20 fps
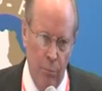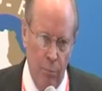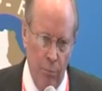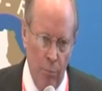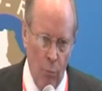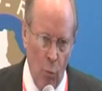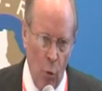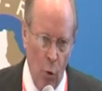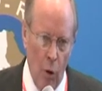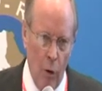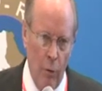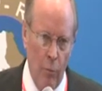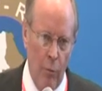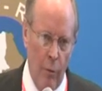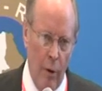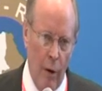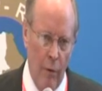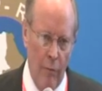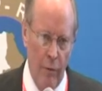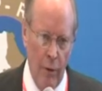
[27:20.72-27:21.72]
more
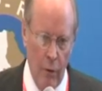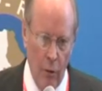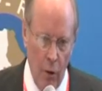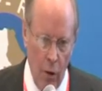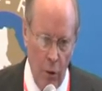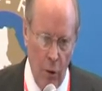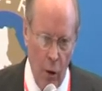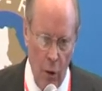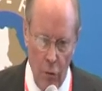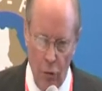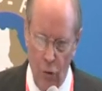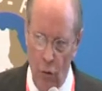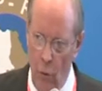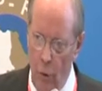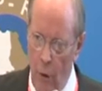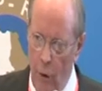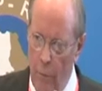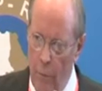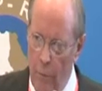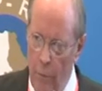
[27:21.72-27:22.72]
relevant on
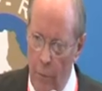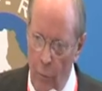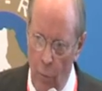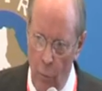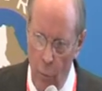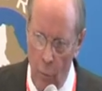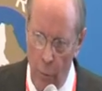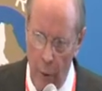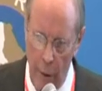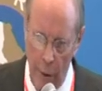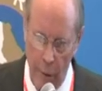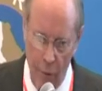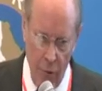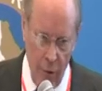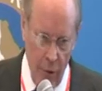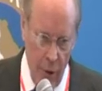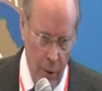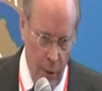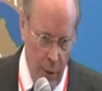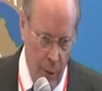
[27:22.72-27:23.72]
onshore rigs
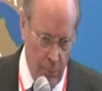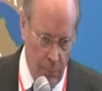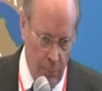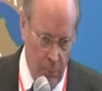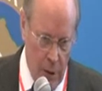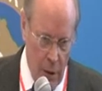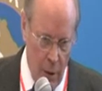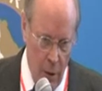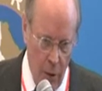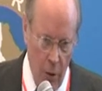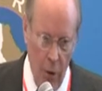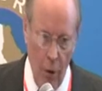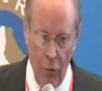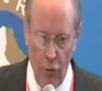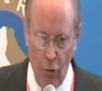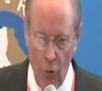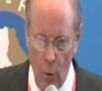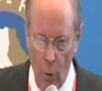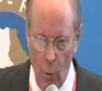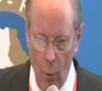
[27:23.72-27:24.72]
or
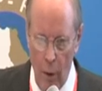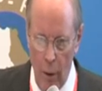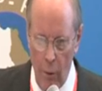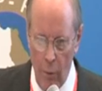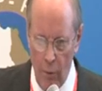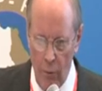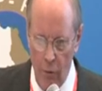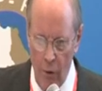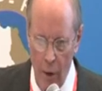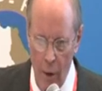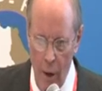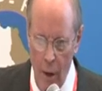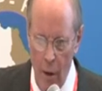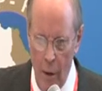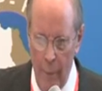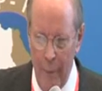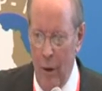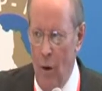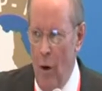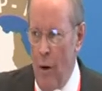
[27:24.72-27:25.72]
onshore wells. I
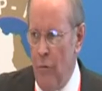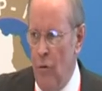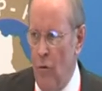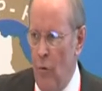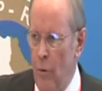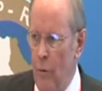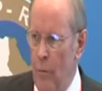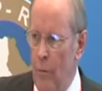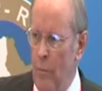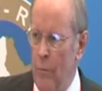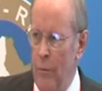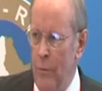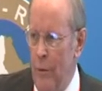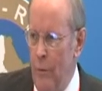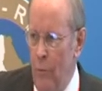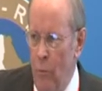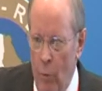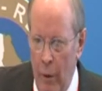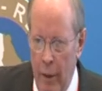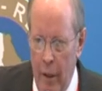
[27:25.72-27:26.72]
mean, offshore, what
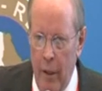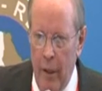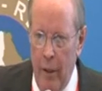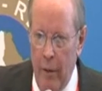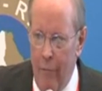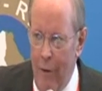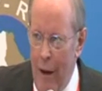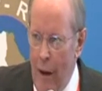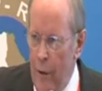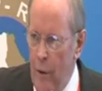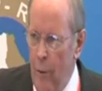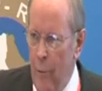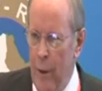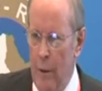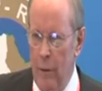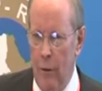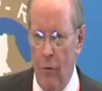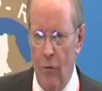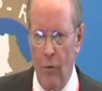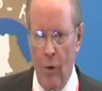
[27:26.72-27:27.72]
are you going to
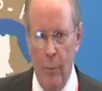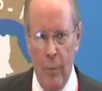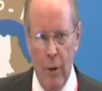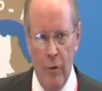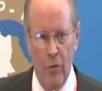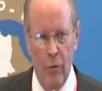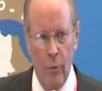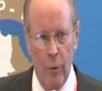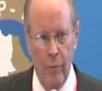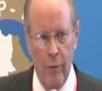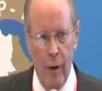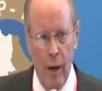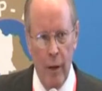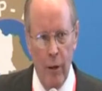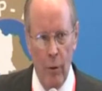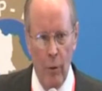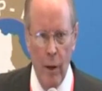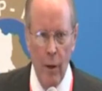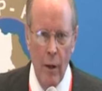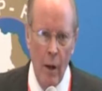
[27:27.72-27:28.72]
evacuate? There's not much to
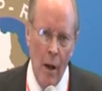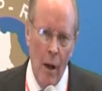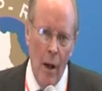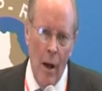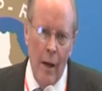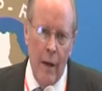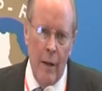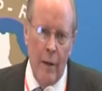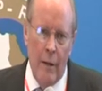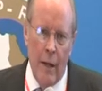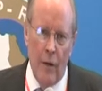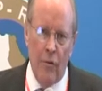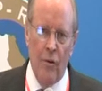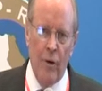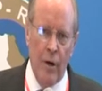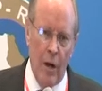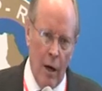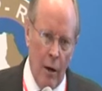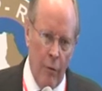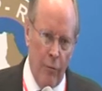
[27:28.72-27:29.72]
evacuate. It doesn't
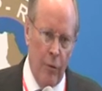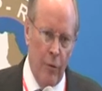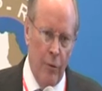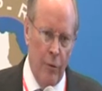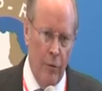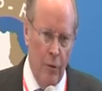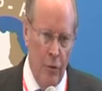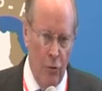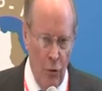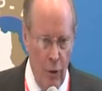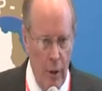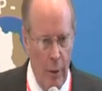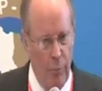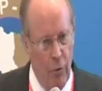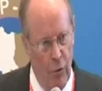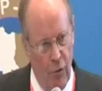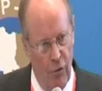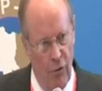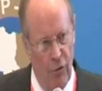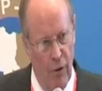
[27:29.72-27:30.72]
cover the drilling
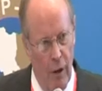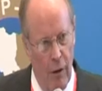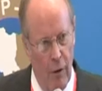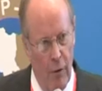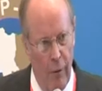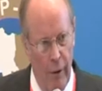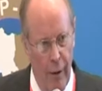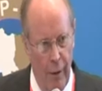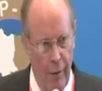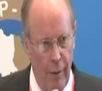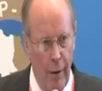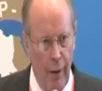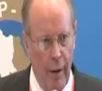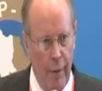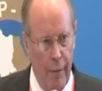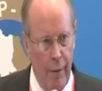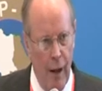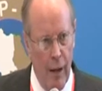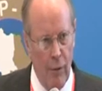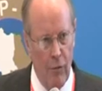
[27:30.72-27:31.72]
personnel or anything like
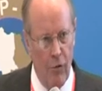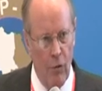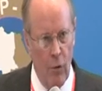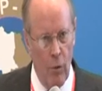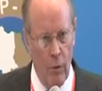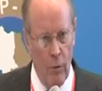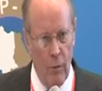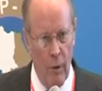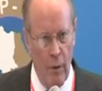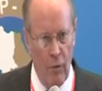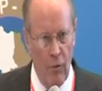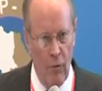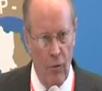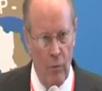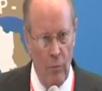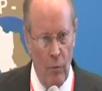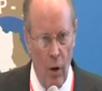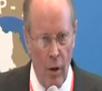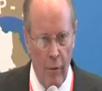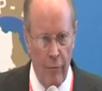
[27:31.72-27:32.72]
that. So it's
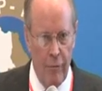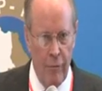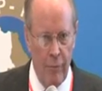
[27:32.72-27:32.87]
not a